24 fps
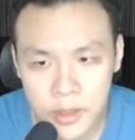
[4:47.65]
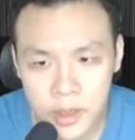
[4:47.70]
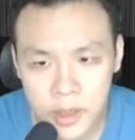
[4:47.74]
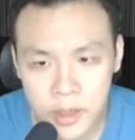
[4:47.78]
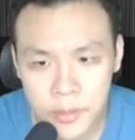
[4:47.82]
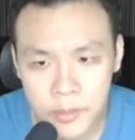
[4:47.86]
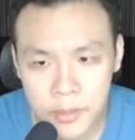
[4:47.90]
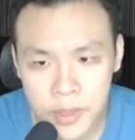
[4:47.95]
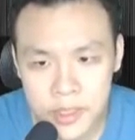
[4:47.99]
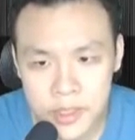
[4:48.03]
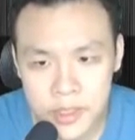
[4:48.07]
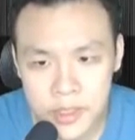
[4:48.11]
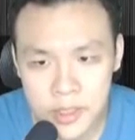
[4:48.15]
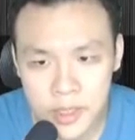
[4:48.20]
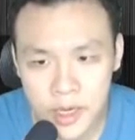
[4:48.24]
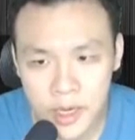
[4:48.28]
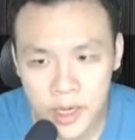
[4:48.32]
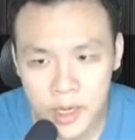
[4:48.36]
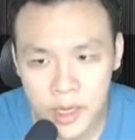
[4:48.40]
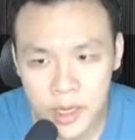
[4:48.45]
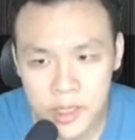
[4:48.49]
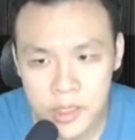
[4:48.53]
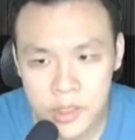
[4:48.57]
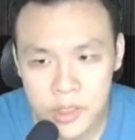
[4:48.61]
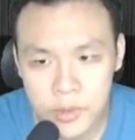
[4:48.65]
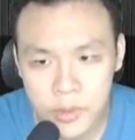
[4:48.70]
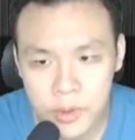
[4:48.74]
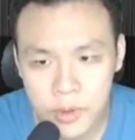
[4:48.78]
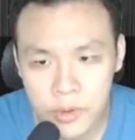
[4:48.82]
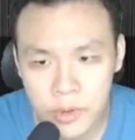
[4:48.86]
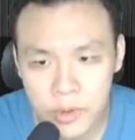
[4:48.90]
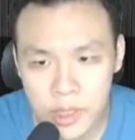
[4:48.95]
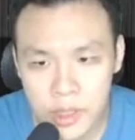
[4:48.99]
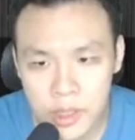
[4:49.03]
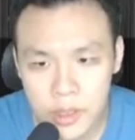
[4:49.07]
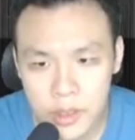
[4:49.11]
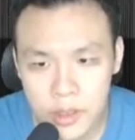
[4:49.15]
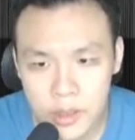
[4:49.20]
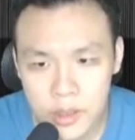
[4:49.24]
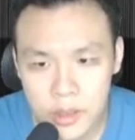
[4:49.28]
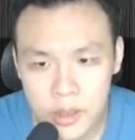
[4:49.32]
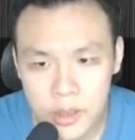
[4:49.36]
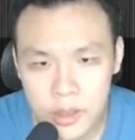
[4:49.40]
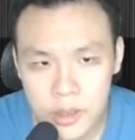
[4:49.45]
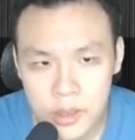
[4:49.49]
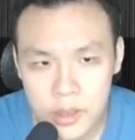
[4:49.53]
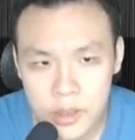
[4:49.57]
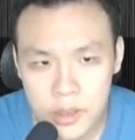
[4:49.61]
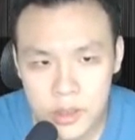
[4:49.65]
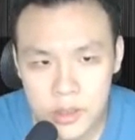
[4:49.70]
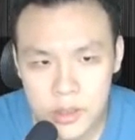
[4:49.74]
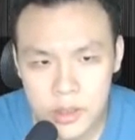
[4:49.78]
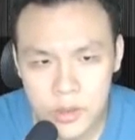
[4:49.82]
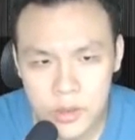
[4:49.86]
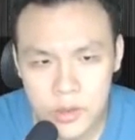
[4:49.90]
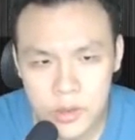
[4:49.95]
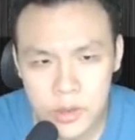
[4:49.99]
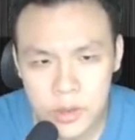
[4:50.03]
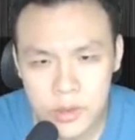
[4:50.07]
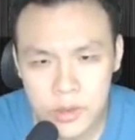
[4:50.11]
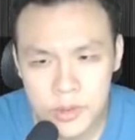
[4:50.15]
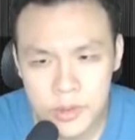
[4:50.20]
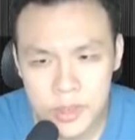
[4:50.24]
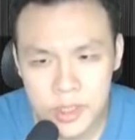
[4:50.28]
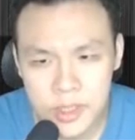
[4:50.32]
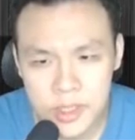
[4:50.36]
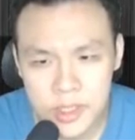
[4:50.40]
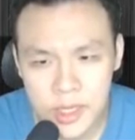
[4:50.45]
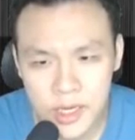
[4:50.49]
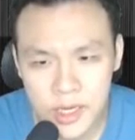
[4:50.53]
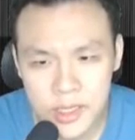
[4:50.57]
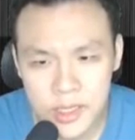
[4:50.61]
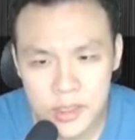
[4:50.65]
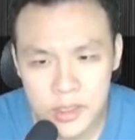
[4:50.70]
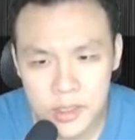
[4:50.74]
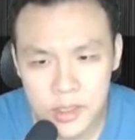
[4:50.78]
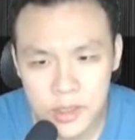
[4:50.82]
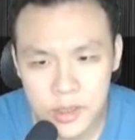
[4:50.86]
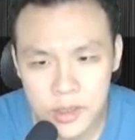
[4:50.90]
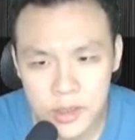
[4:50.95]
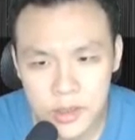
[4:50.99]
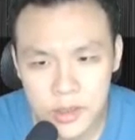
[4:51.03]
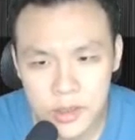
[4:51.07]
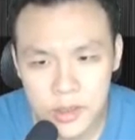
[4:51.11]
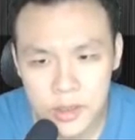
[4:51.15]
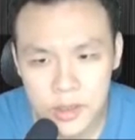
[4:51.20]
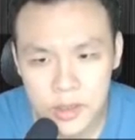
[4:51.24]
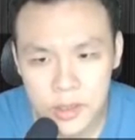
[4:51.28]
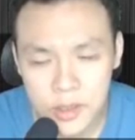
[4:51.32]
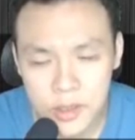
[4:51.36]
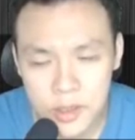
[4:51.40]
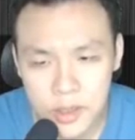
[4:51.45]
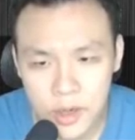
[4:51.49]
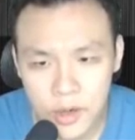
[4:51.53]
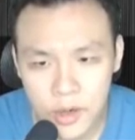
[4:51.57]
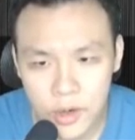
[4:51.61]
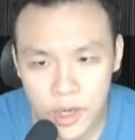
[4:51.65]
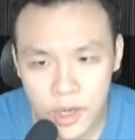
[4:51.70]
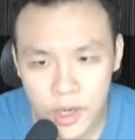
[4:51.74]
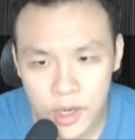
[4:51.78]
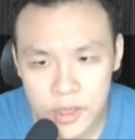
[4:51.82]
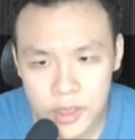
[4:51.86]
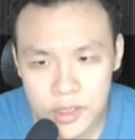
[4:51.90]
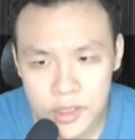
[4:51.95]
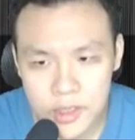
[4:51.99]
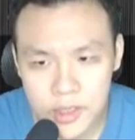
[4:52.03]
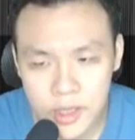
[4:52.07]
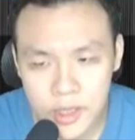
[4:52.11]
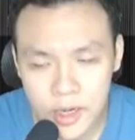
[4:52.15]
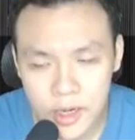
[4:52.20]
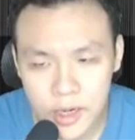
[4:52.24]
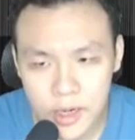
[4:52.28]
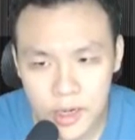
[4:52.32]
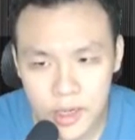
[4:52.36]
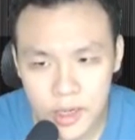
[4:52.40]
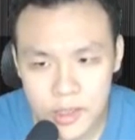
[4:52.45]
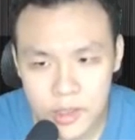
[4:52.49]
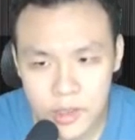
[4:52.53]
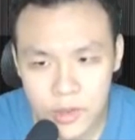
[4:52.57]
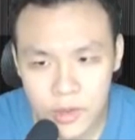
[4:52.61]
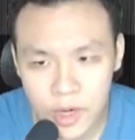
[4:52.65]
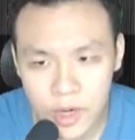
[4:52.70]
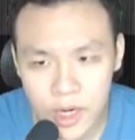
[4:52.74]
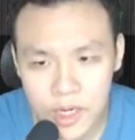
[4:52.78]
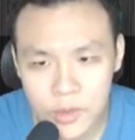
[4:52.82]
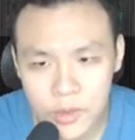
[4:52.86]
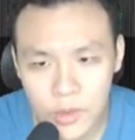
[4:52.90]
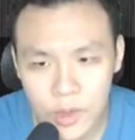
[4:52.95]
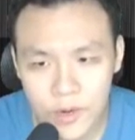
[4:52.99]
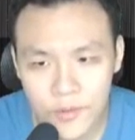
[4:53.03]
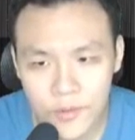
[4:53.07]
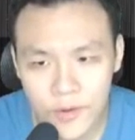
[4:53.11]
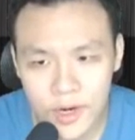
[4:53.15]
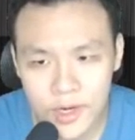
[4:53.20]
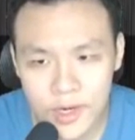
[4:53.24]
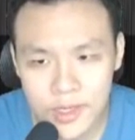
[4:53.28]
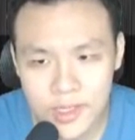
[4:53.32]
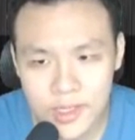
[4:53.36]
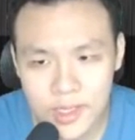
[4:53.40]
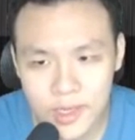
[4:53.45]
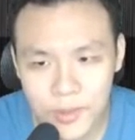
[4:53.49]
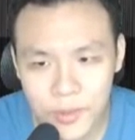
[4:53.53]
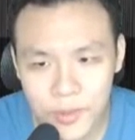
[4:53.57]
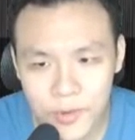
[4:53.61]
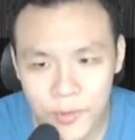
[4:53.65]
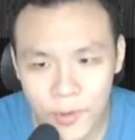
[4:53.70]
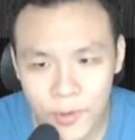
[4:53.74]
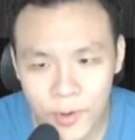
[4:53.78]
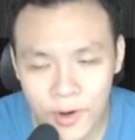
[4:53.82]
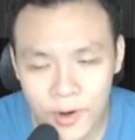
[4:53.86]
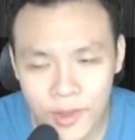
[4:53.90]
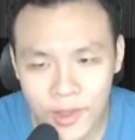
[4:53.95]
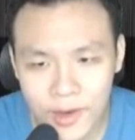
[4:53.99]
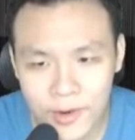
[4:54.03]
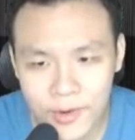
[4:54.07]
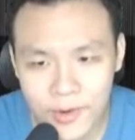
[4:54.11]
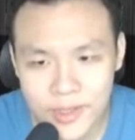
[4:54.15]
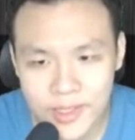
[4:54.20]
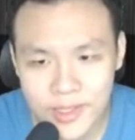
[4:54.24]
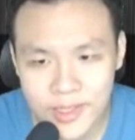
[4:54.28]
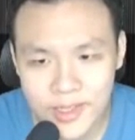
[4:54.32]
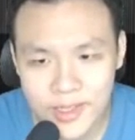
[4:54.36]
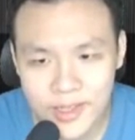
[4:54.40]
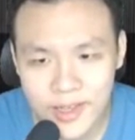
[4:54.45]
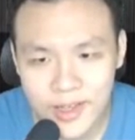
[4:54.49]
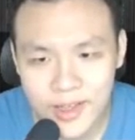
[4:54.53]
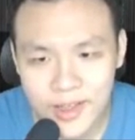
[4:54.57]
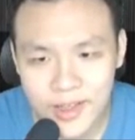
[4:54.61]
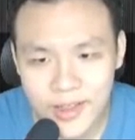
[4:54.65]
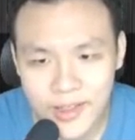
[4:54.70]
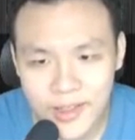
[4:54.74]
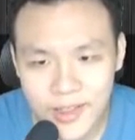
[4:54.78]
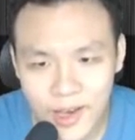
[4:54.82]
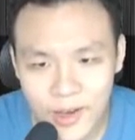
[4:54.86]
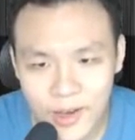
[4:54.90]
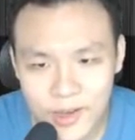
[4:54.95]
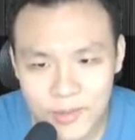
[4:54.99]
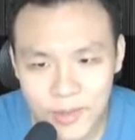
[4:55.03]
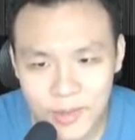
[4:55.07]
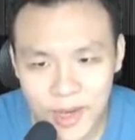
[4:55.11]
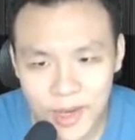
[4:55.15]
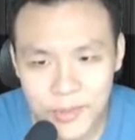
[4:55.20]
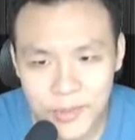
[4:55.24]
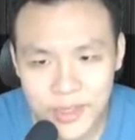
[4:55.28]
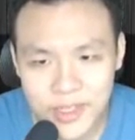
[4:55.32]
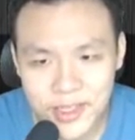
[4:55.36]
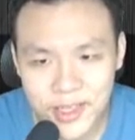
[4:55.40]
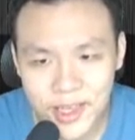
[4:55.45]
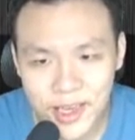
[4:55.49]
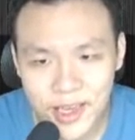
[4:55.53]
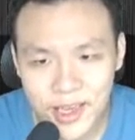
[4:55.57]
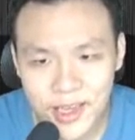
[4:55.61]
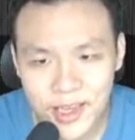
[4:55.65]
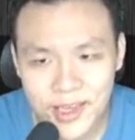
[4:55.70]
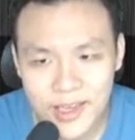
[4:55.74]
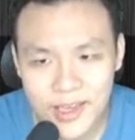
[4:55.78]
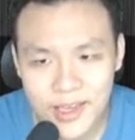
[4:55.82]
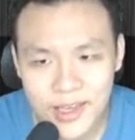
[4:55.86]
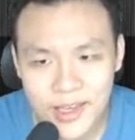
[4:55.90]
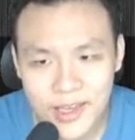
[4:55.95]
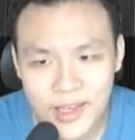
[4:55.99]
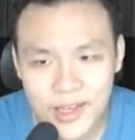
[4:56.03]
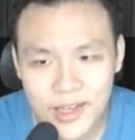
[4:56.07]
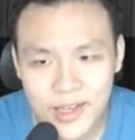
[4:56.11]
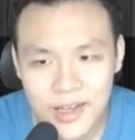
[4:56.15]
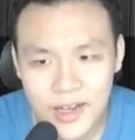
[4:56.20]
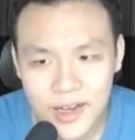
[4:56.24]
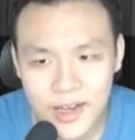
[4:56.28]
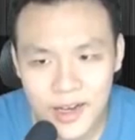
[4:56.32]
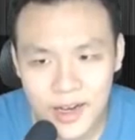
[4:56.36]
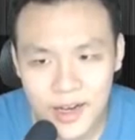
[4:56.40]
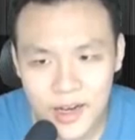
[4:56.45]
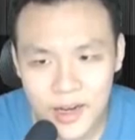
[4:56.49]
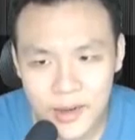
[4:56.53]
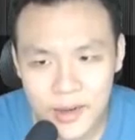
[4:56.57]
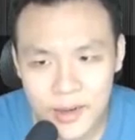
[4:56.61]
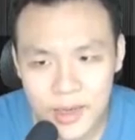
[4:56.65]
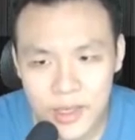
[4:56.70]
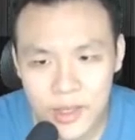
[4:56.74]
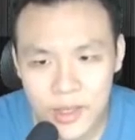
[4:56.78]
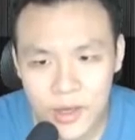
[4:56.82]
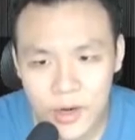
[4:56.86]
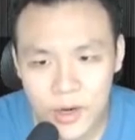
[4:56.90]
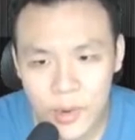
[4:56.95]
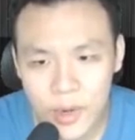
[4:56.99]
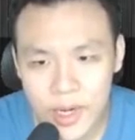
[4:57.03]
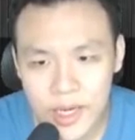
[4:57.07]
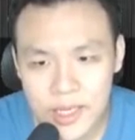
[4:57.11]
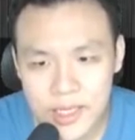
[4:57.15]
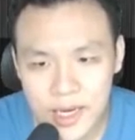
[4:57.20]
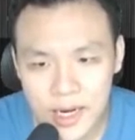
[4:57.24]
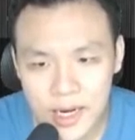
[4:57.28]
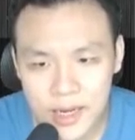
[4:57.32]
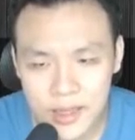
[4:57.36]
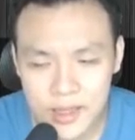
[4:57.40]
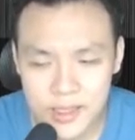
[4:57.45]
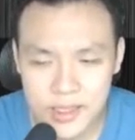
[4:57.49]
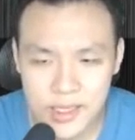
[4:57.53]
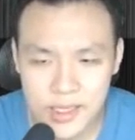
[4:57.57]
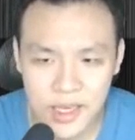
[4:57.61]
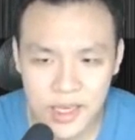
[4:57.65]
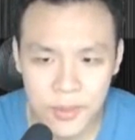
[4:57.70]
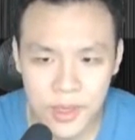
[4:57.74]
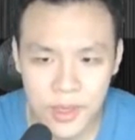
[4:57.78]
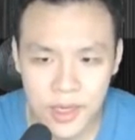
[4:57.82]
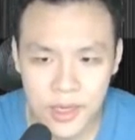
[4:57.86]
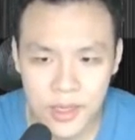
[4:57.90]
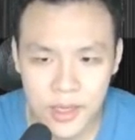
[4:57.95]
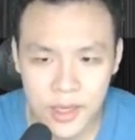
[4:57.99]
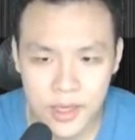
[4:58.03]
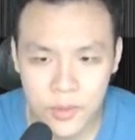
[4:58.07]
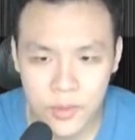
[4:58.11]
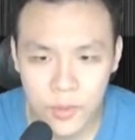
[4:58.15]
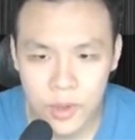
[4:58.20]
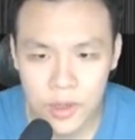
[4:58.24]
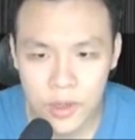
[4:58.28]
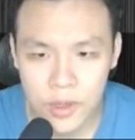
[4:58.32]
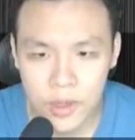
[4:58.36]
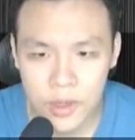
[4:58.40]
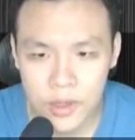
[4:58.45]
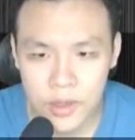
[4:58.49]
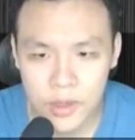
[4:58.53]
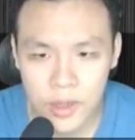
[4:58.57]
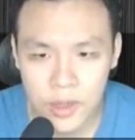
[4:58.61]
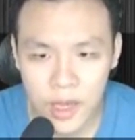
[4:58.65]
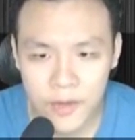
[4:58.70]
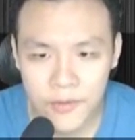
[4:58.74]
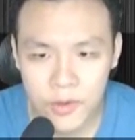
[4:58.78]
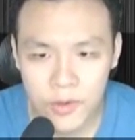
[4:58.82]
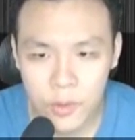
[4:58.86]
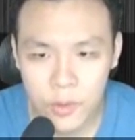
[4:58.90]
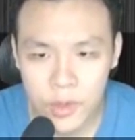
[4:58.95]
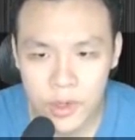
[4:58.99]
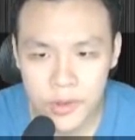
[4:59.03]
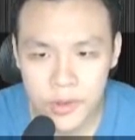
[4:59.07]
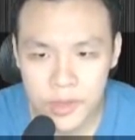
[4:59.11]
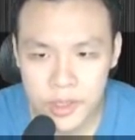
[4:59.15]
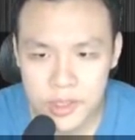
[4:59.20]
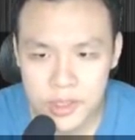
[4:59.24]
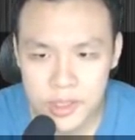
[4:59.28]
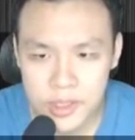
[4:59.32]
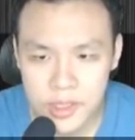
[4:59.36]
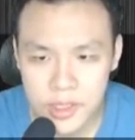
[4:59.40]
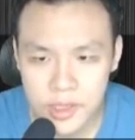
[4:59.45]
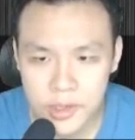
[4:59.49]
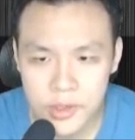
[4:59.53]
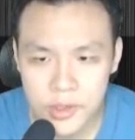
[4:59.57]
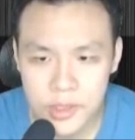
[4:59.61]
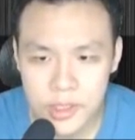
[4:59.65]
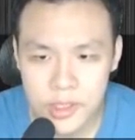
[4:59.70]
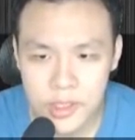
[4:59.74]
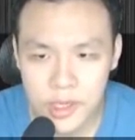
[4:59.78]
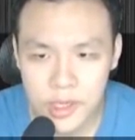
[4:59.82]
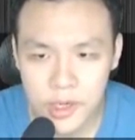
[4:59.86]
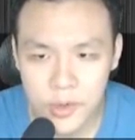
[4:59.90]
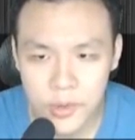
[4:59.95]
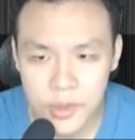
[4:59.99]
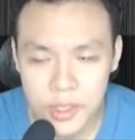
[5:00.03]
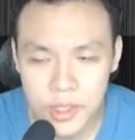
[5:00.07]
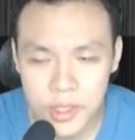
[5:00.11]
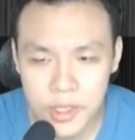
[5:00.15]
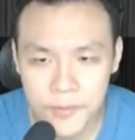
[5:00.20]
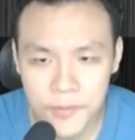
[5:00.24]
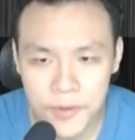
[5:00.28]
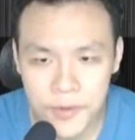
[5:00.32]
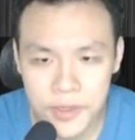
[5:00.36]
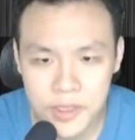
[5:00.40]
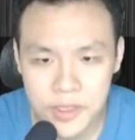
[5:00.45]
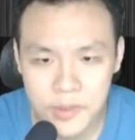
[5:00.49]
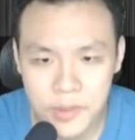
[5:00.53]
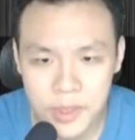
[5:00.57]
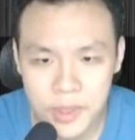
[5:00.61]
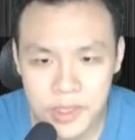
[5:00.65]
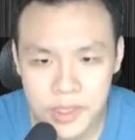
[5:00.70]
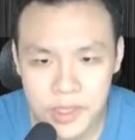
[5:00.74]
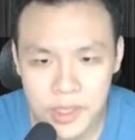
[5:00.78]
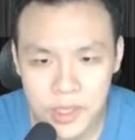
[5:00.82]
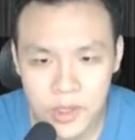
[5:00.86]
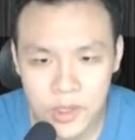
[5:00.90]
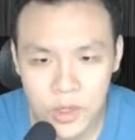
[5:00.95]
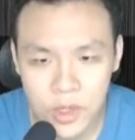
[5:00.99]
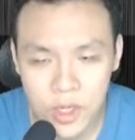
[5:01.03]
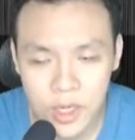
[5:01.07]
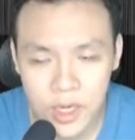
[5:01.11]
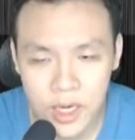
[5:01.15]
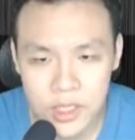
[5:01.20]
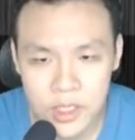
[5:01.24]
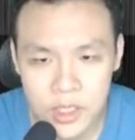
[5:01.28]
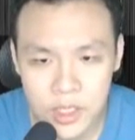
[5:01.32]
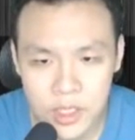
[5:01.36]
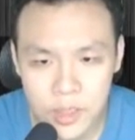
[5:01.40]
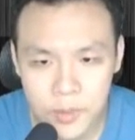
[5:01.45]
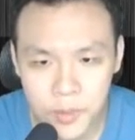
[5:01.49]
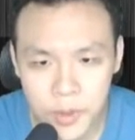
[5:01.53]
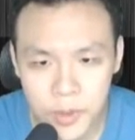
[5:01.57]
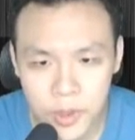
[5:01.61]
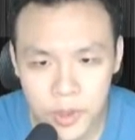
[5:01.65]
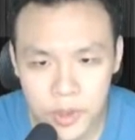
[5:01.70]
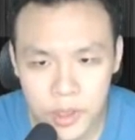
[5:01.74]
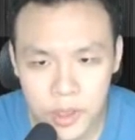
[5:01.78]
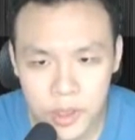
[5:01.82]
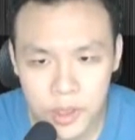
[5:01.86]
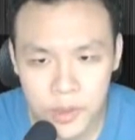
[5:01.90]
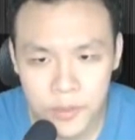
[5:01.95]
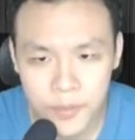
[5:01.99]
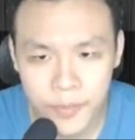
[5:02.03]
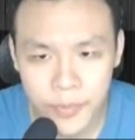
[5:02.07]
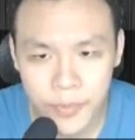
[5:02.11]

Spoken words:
base attack. Actually, wait. Snowstorm's a 2nd skill. Okay, just scratch whatever I said before. That was my mistake. Either way, it's kind of the same thing. Like, having one of these skills skill with defense means that you can actually build him